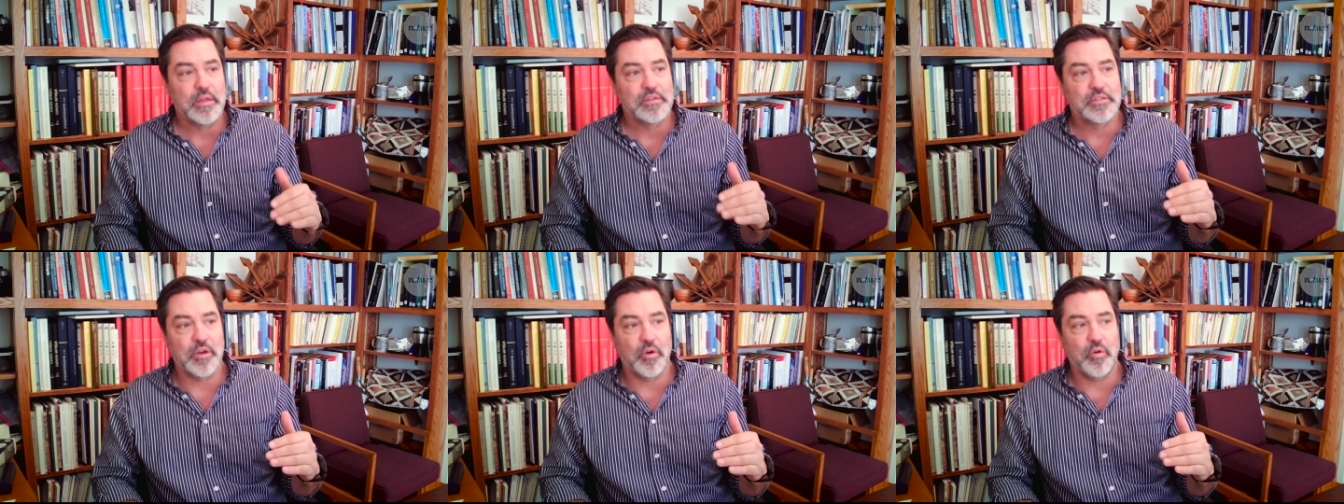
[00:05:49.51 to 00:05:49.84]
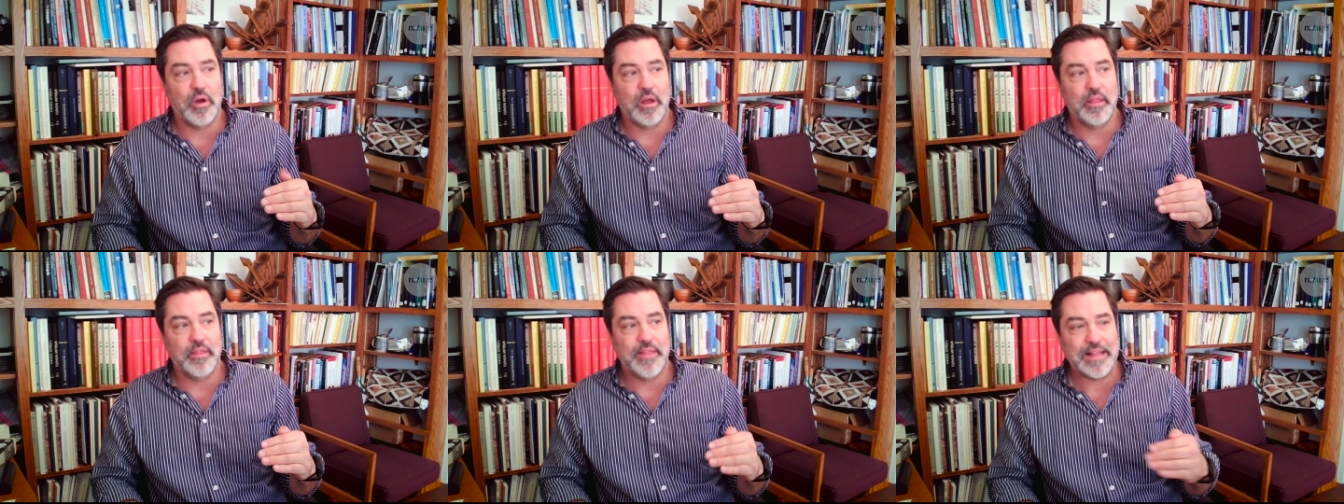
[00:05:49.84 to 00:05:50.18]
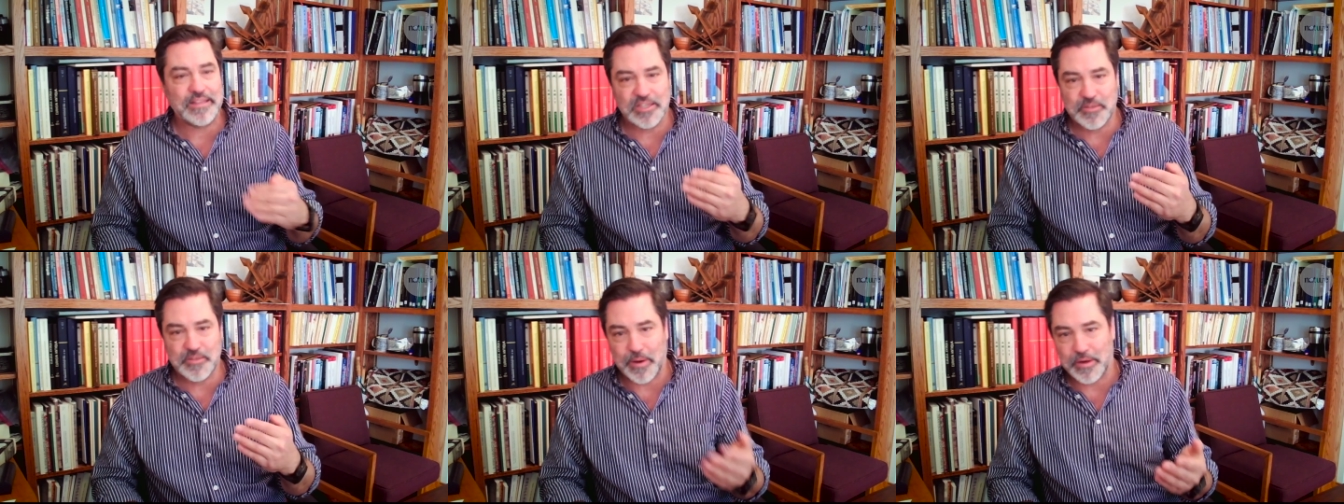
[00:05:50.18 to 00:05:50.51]
So
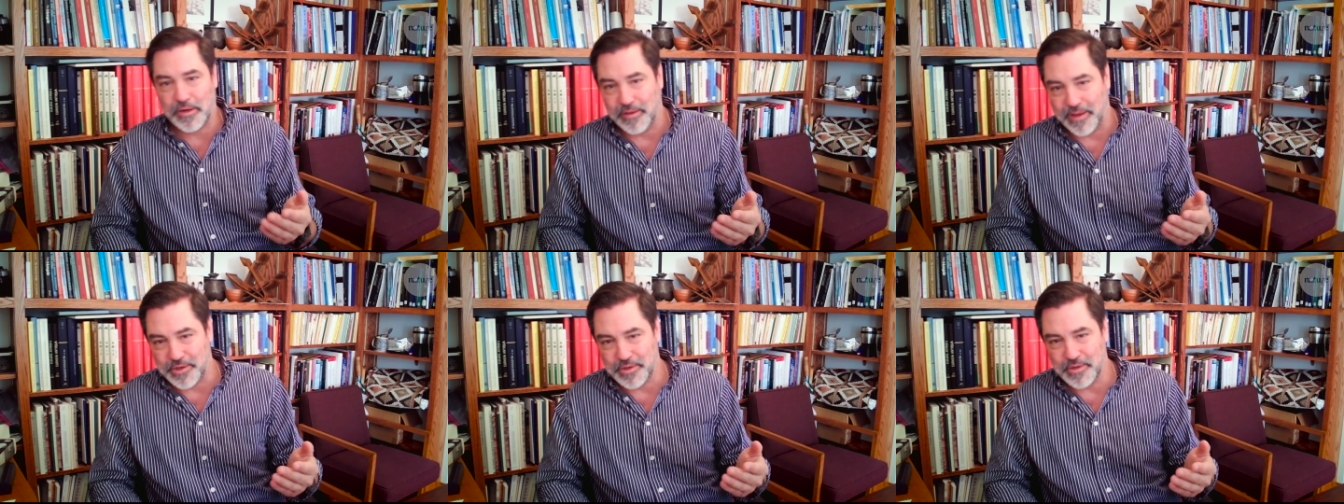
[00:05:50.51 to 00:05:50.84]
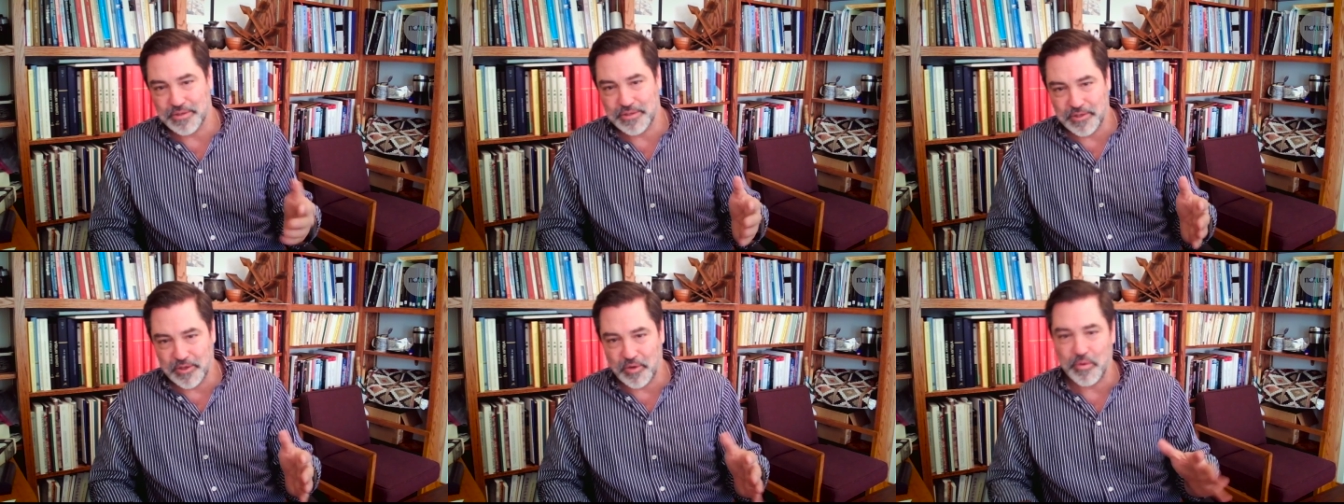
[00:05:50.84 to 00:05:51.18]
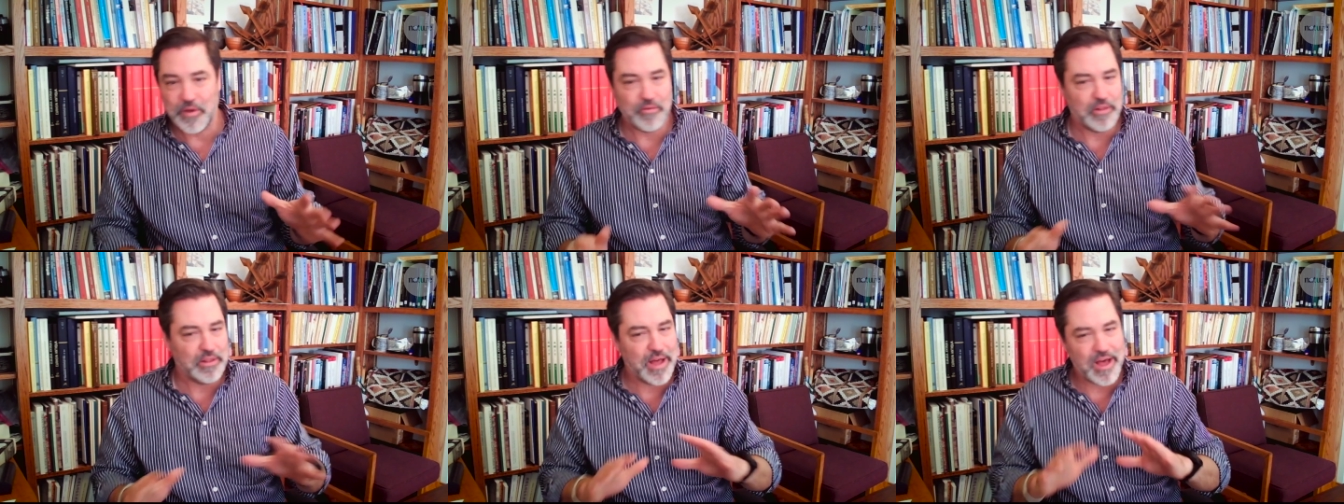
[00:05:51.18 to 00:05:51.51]
that's a speculation still.
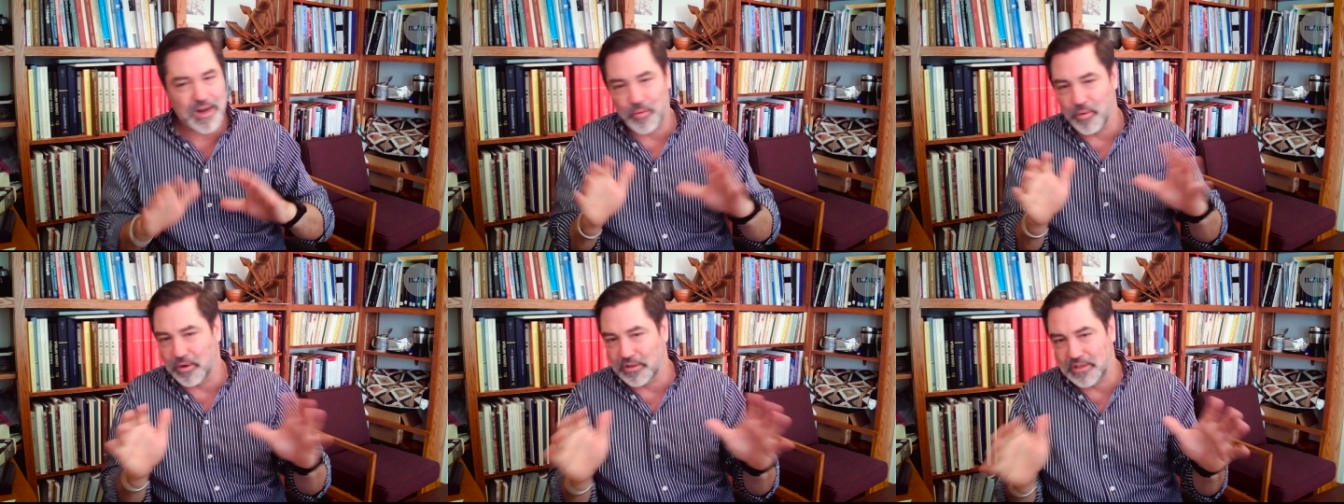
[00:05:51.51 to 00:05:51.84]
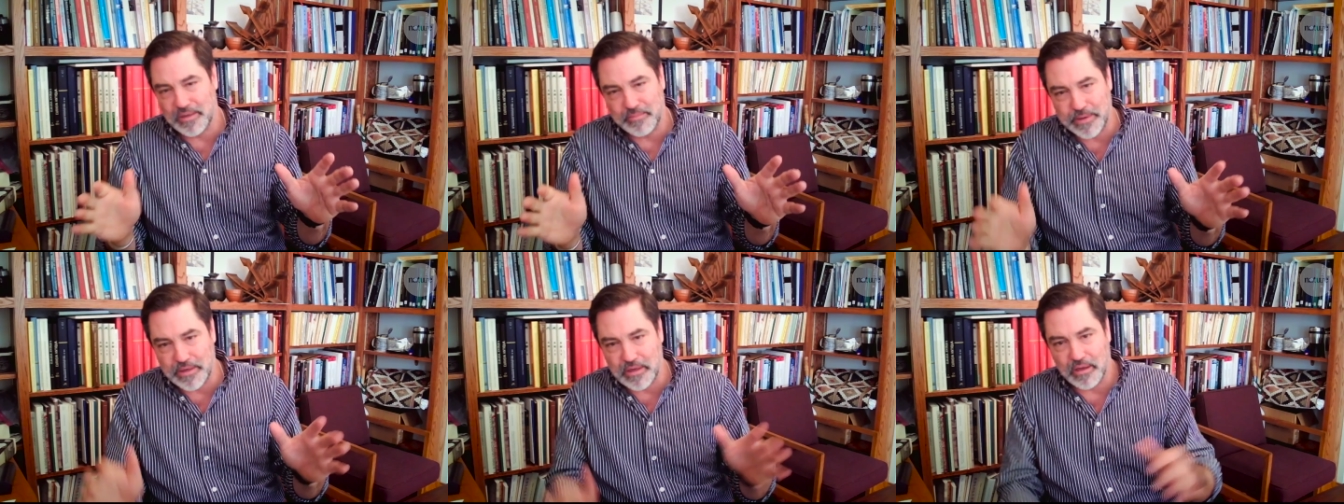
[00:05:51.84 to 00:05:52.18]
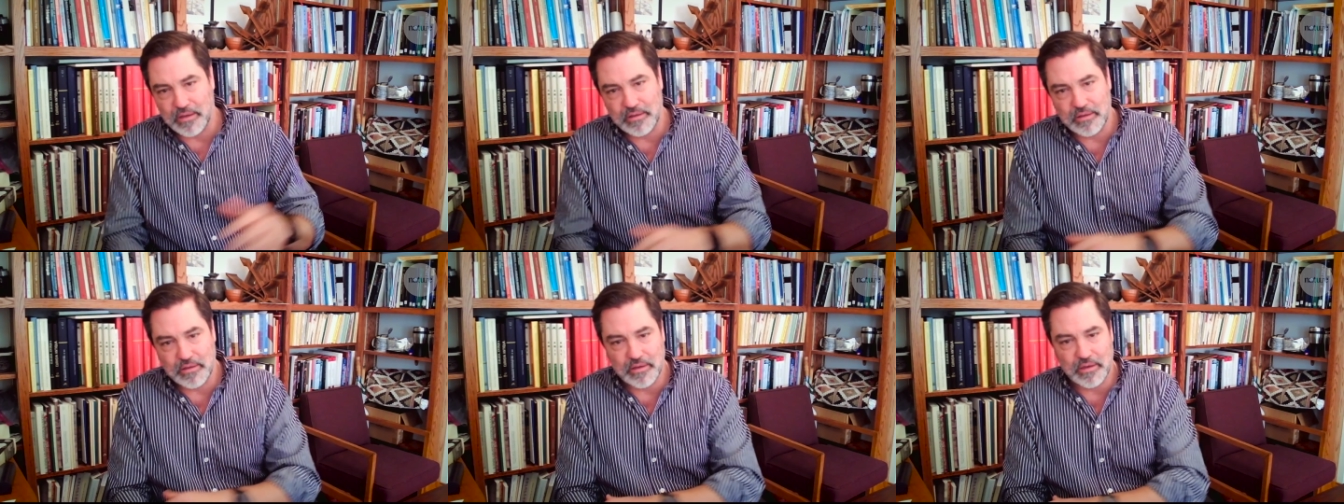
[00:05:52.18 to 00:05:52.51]
We have a lot of work to be done